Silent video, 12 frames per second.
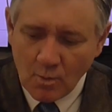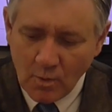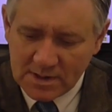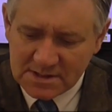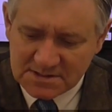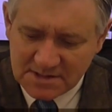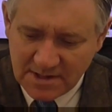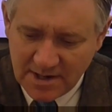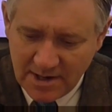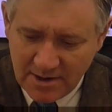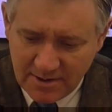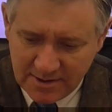What does
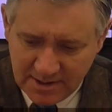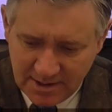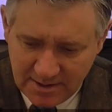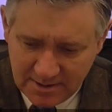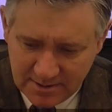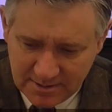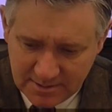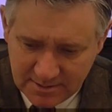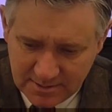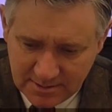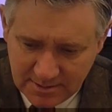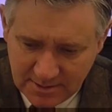the area
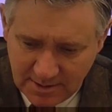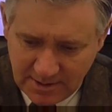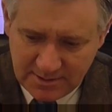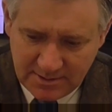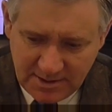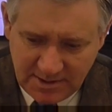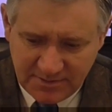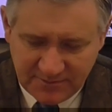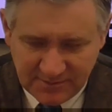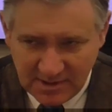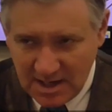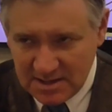underneath the
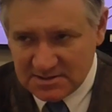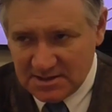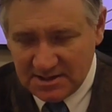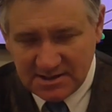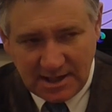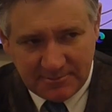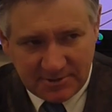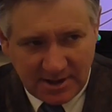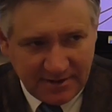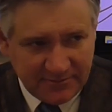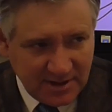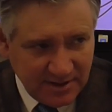velocity time
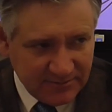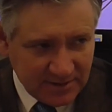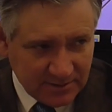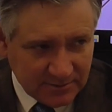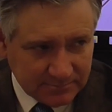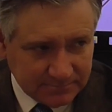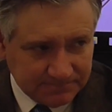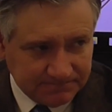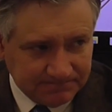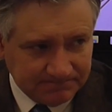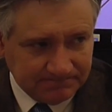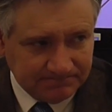graph give you?
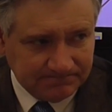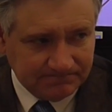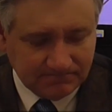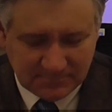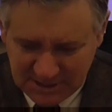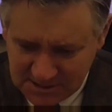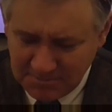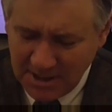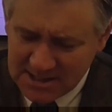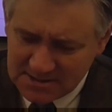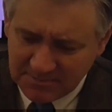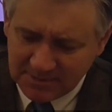
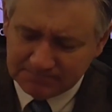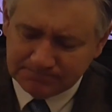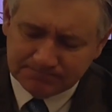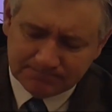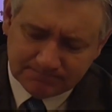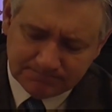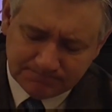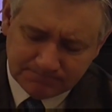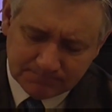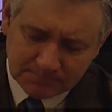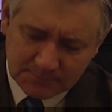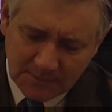Displacement.
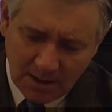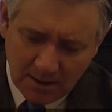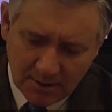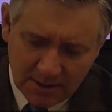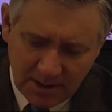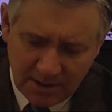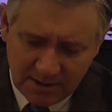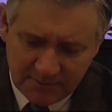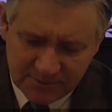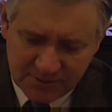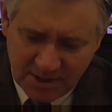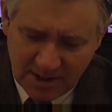Oh, area
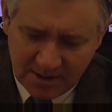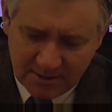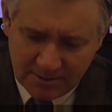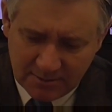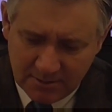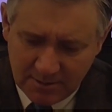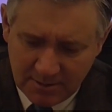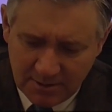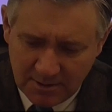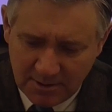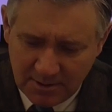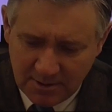of a triangle,
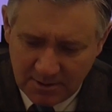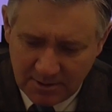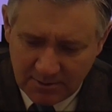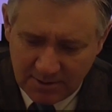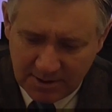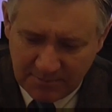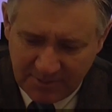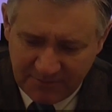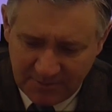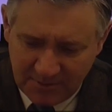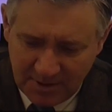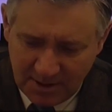correct me
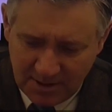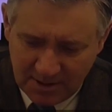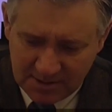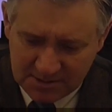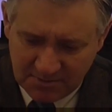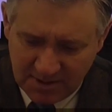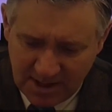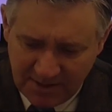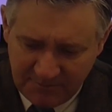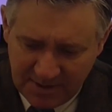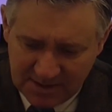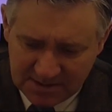if I'm wrong, is
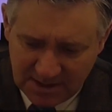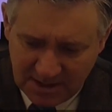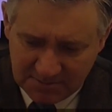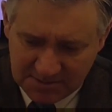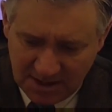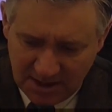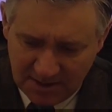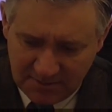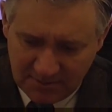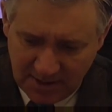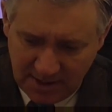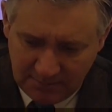1/2 base times height,
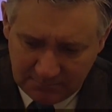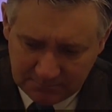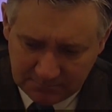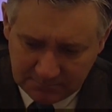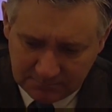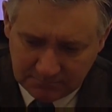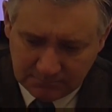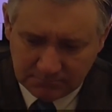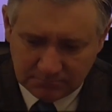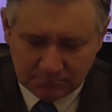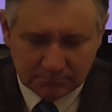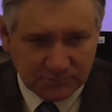right?
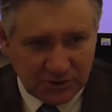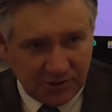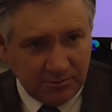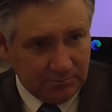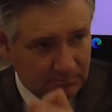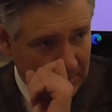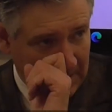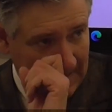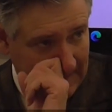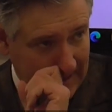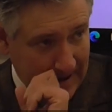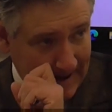True?
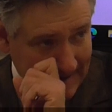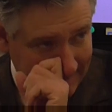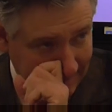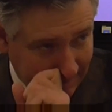Okay.